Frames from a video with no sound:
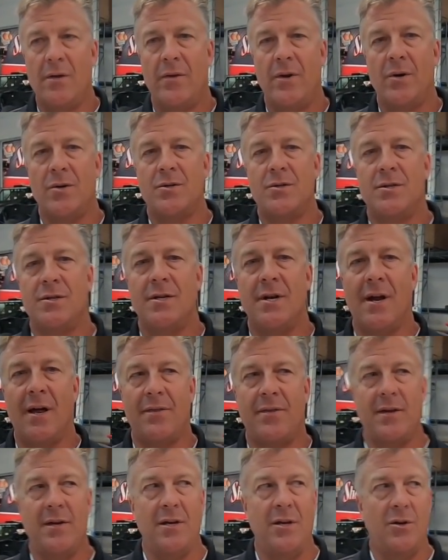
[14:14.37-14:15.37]
there's
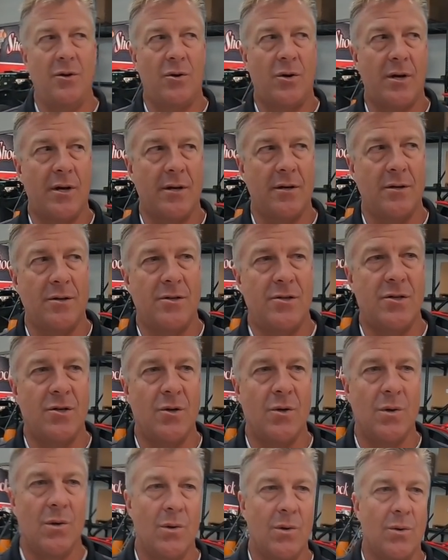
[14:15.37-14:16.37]
nothing you can
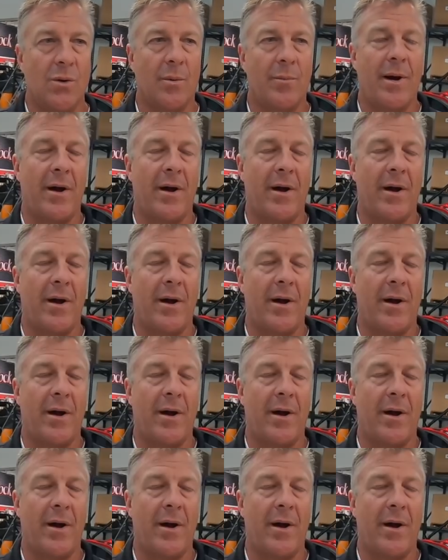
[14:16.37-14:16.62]
do